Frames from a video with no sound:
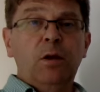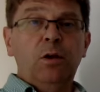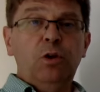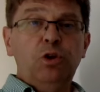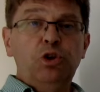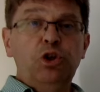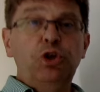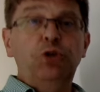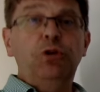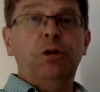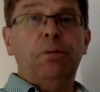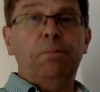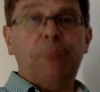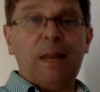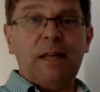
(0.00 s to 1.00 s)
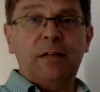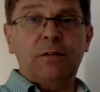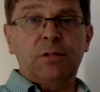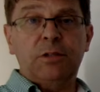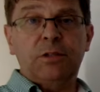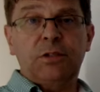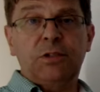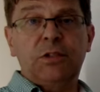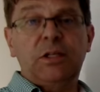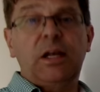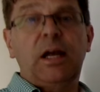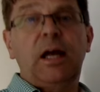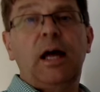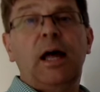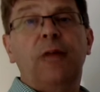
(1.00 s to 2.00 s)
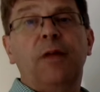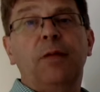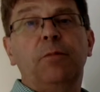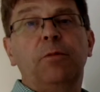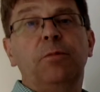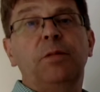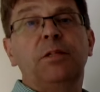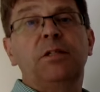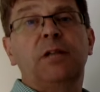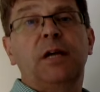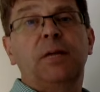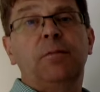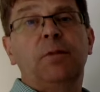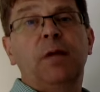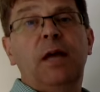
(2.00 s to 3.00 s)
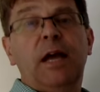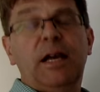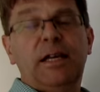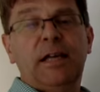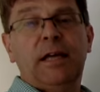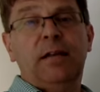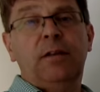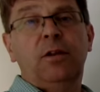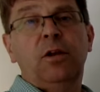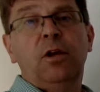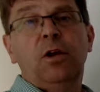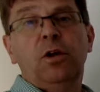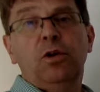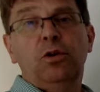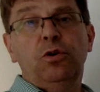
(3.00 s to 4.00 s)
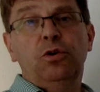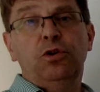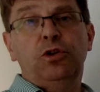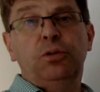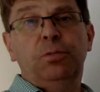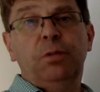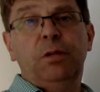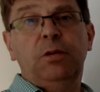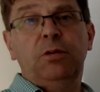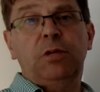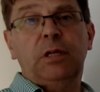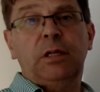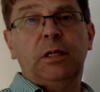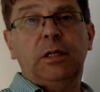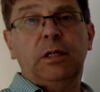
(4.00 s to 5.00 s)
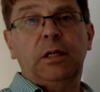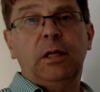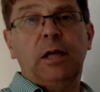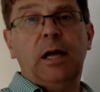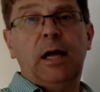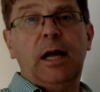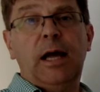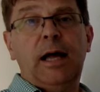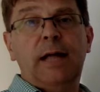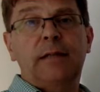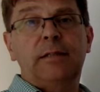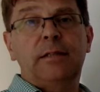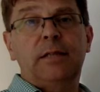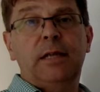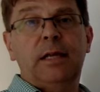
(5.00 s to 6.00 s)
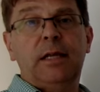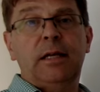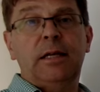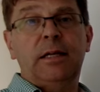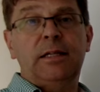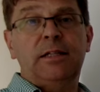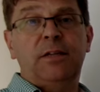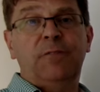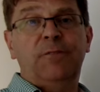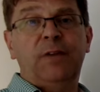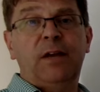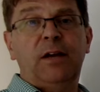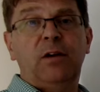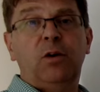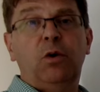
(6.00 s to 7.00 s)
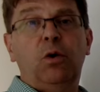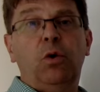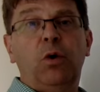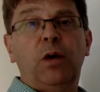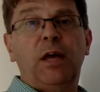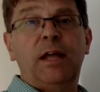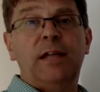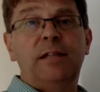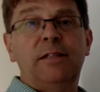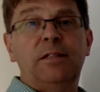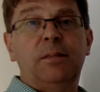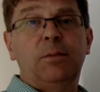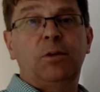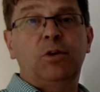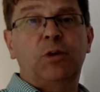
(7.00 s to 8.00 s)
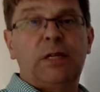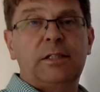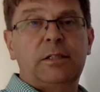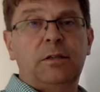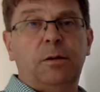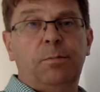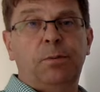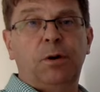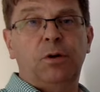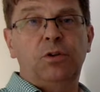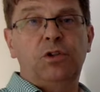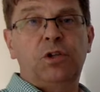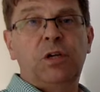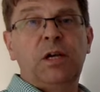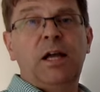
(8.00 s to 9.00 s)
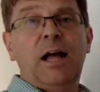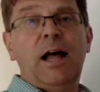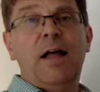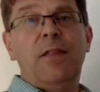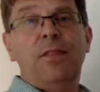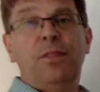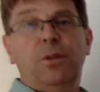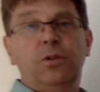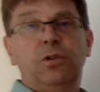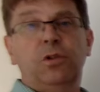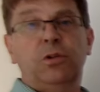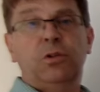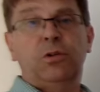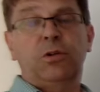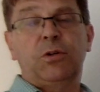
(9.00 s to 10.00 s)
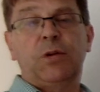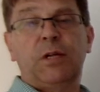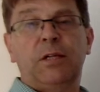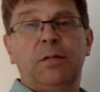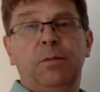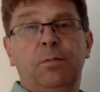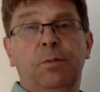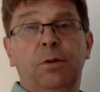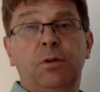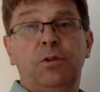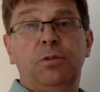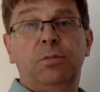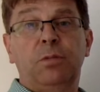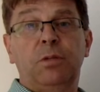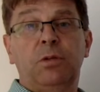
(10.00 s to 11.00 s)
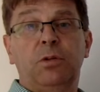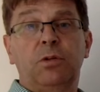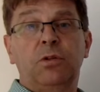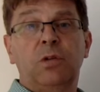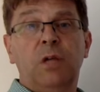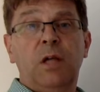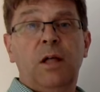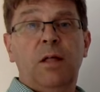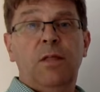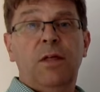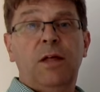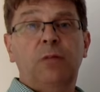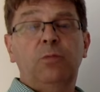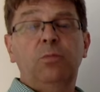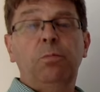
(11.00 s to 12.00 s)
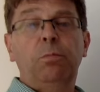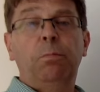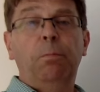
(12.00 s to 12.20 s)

junior managers, at that moment in time, again, you should be looking at a laissez-faire or a democratic approach and not an autocratic approach, because that